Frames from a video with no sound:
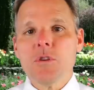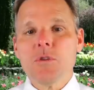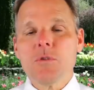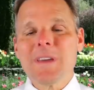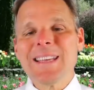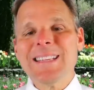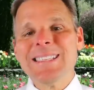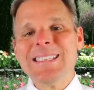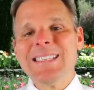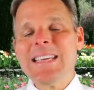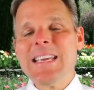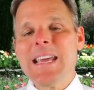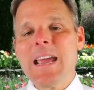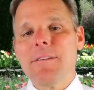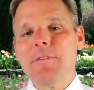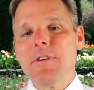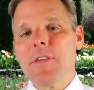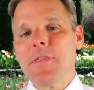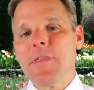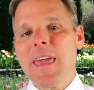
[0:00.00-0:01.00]
You can see
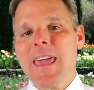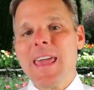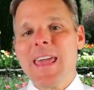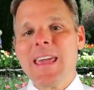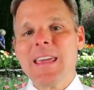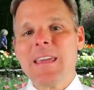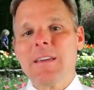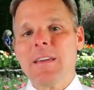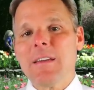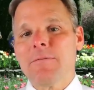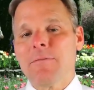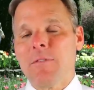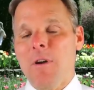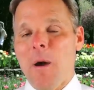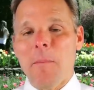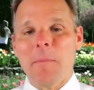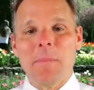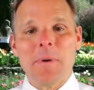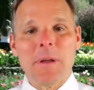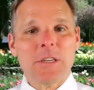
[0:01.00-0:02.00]
everything
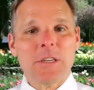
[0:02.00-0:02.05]
from